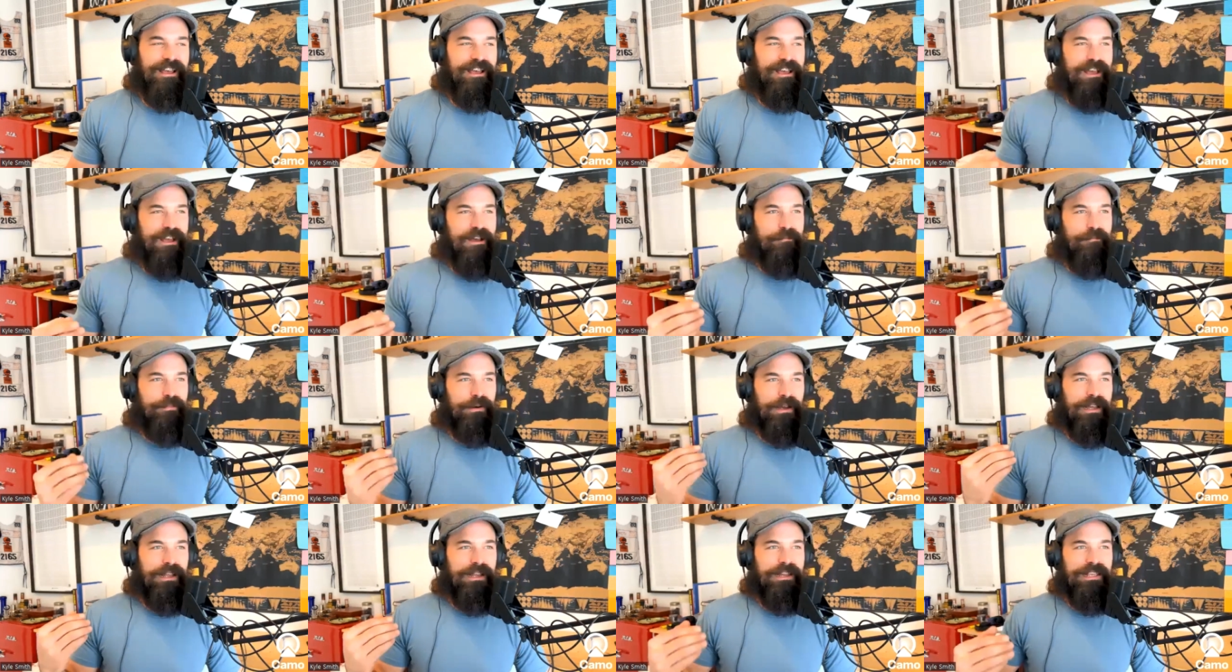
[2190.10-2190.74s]

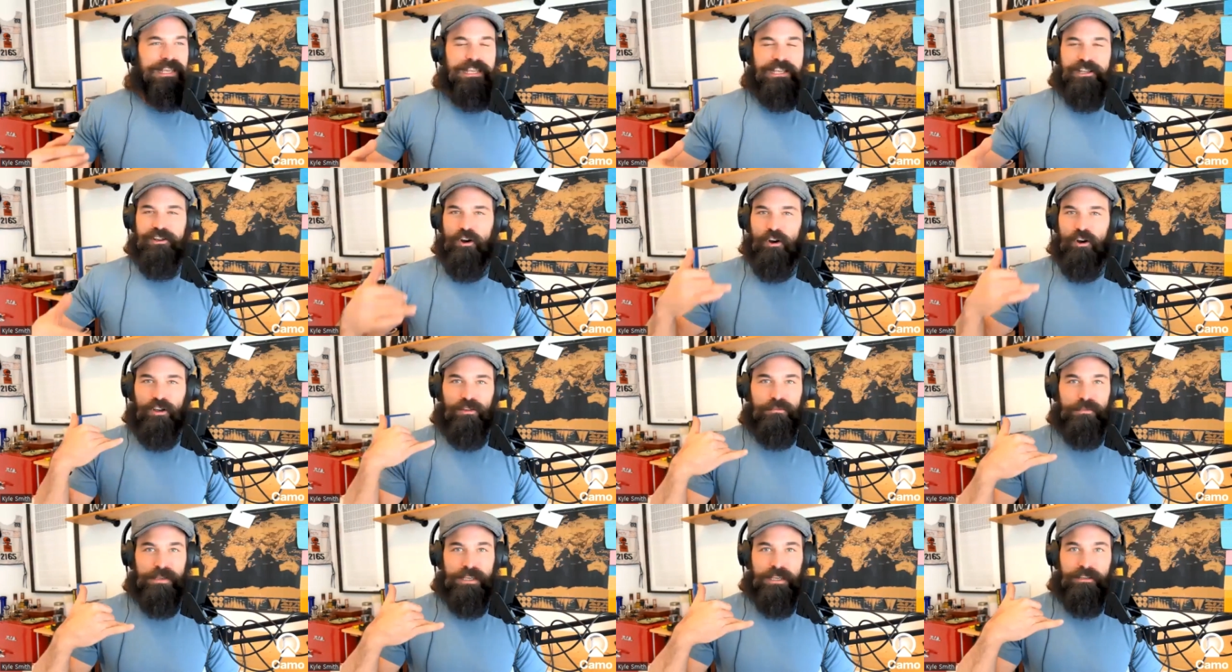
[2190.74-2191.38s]
But he
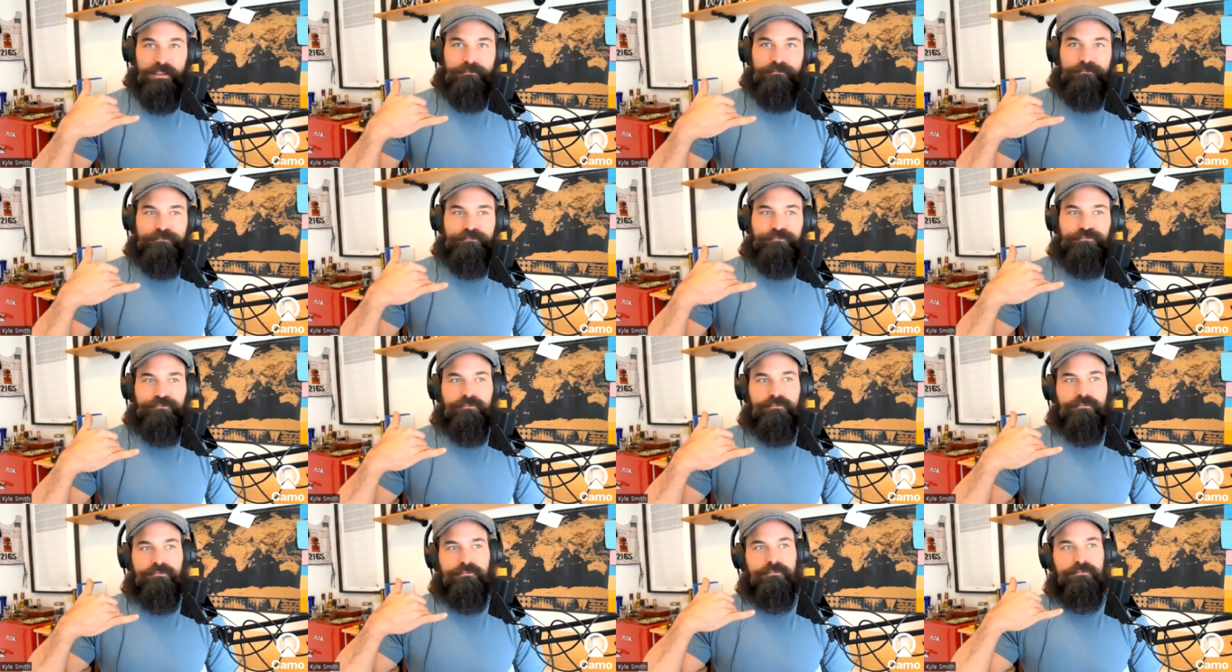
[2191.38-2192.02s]
called me
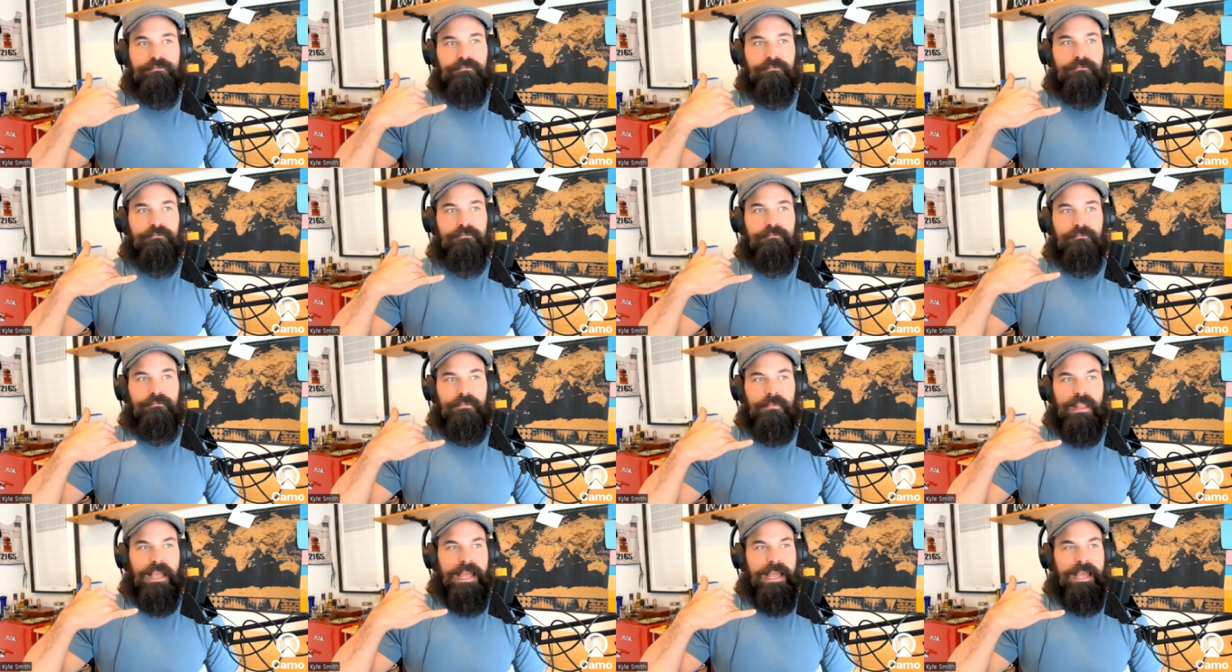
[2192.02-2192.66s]

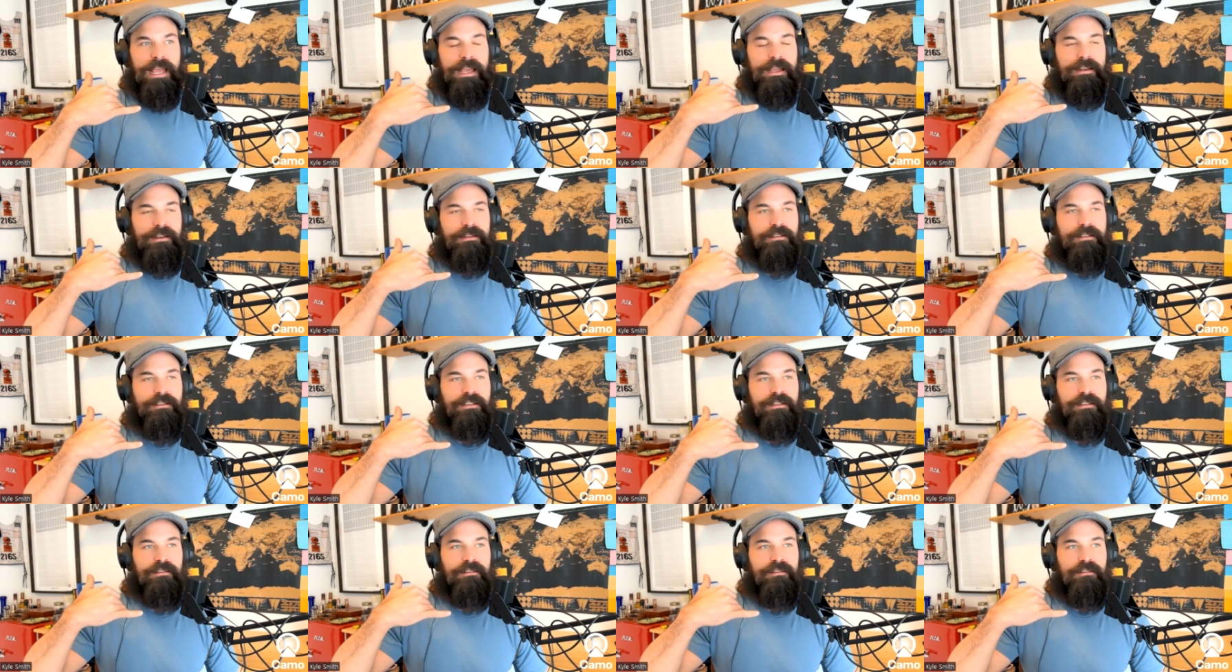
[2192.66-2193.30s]

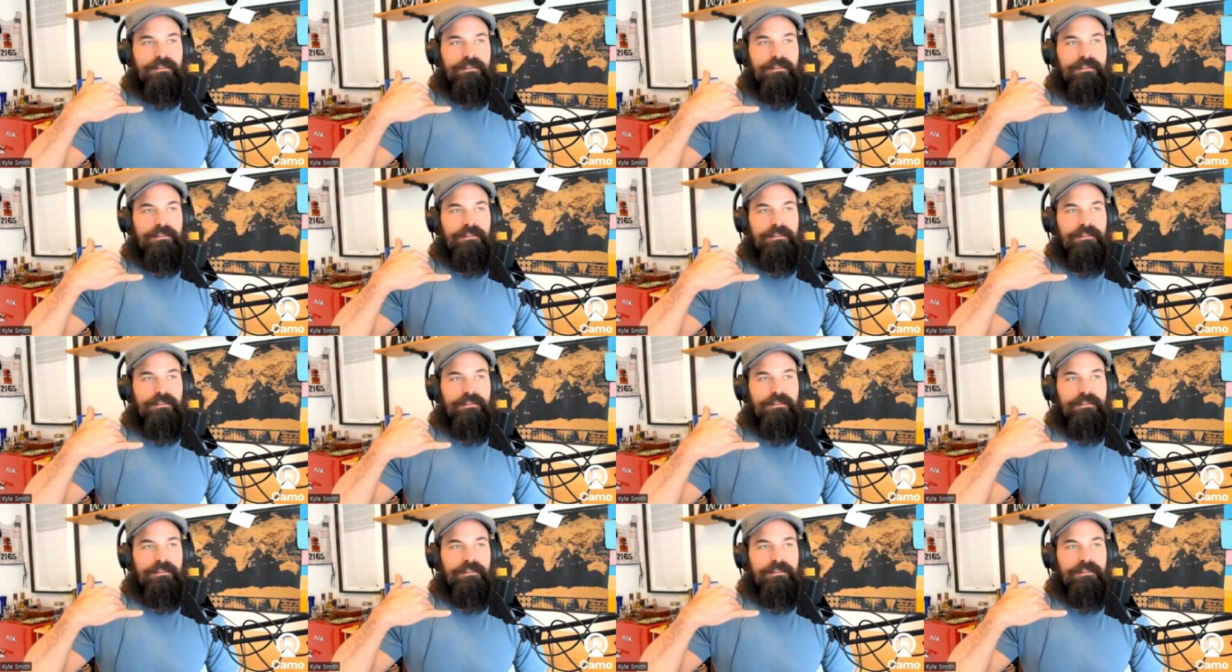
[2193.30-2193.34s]
and